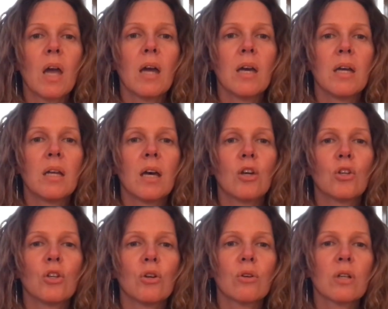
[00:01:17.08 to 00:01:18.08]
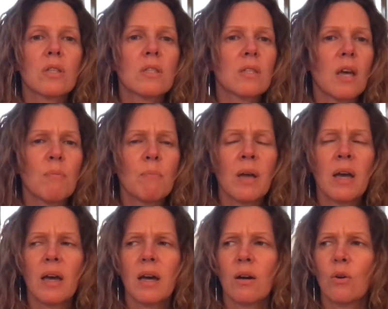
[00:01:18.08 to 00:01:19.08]
And yoga
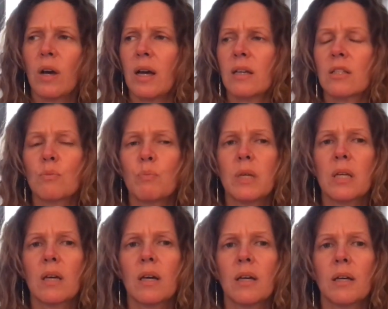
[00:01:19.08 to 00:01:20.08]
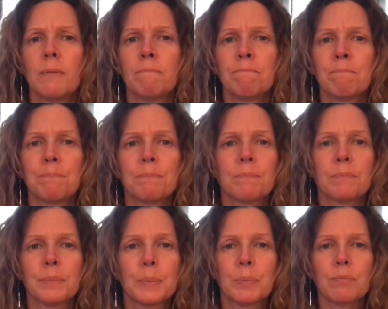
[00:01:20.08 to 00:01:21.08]
somehow has become
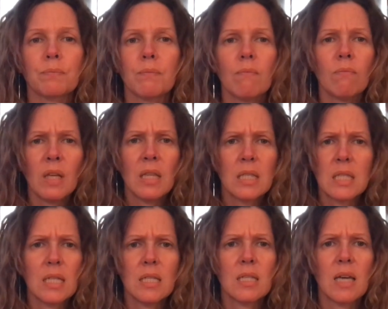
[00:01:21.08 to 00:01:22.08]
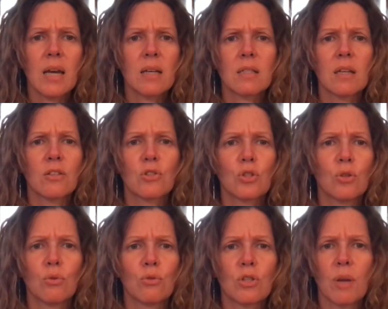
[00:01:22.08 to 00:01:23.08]
this easy access
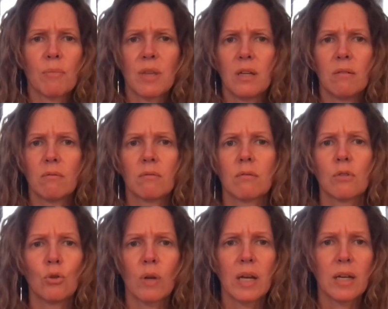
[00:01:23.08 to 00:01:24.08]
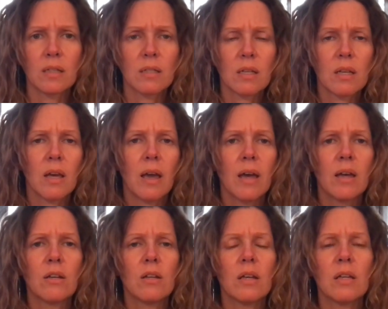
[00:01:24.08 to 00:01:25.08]
to something grand.
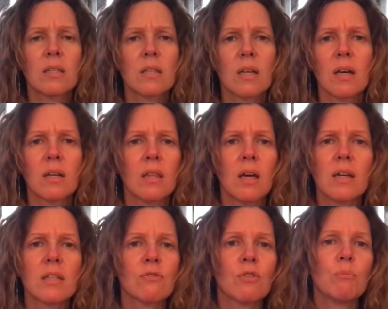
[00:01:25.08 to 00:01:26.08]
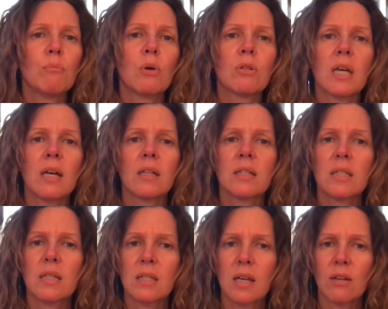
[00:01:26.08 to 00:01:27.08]
And it's got a lot of different
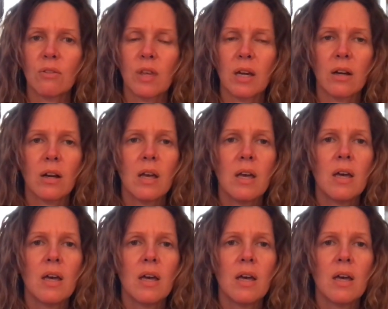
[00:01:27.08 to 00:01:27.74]
modalities out there.